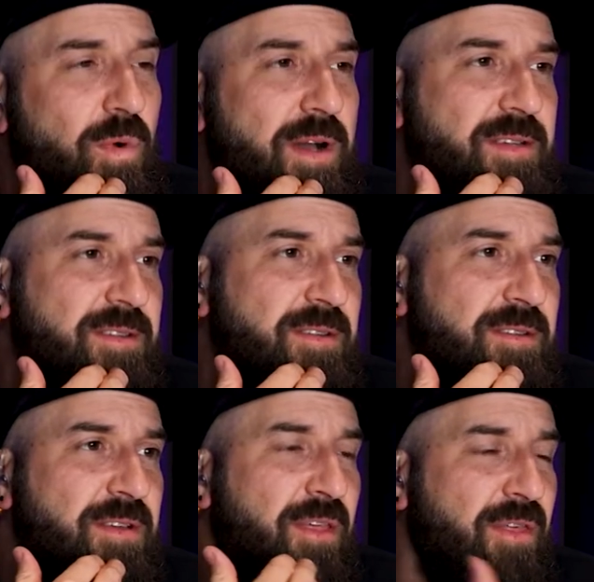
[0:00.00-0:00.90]
was
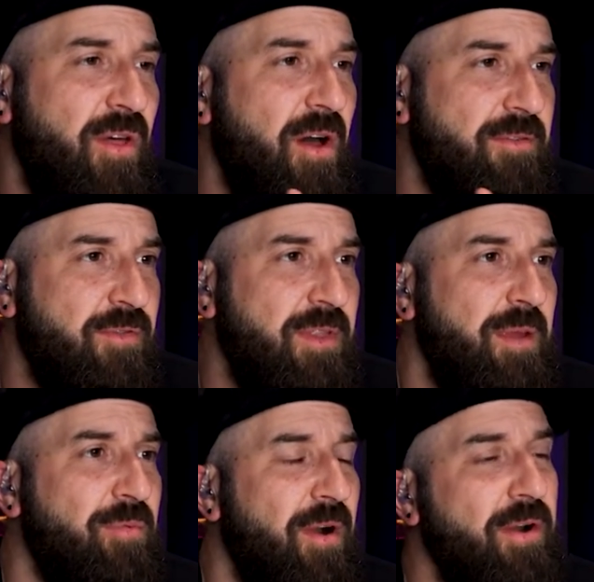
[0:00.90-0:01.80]
to
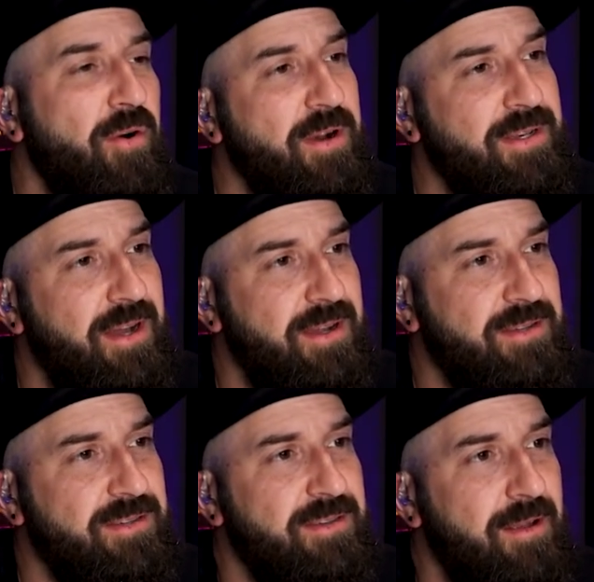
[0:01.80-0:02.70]
thoughtfully
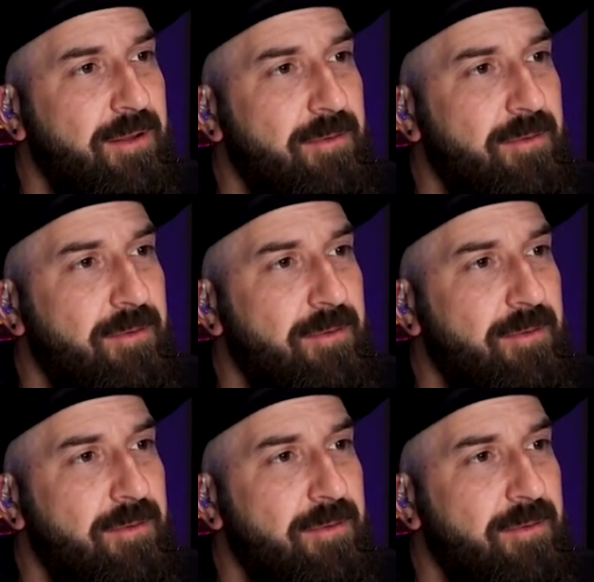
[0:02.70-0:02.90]
prioritize